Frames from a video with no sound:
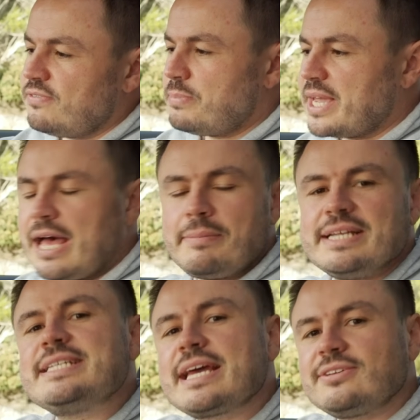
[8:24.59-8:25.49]
of
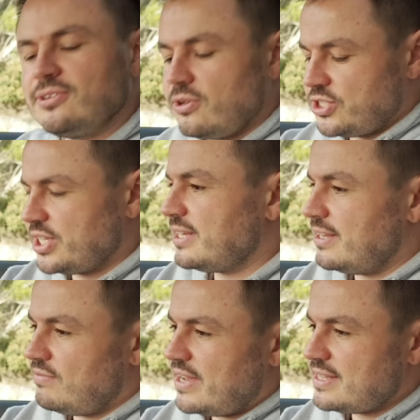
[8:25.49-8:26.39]
becoming
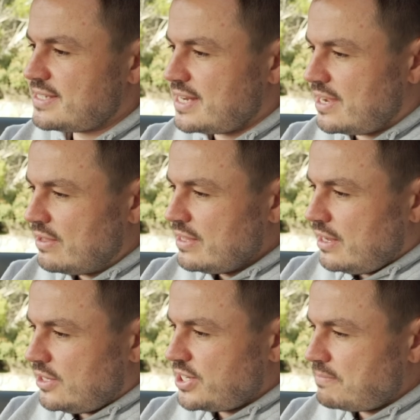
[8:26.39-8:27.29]
technologically advanced now,
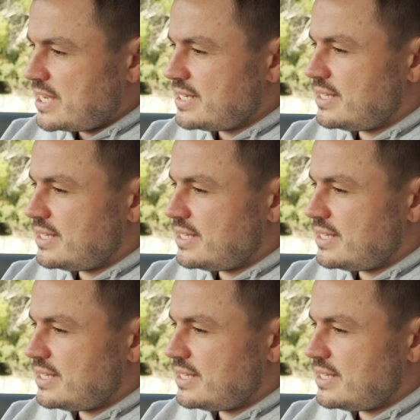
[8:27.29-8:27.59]
I'll jump down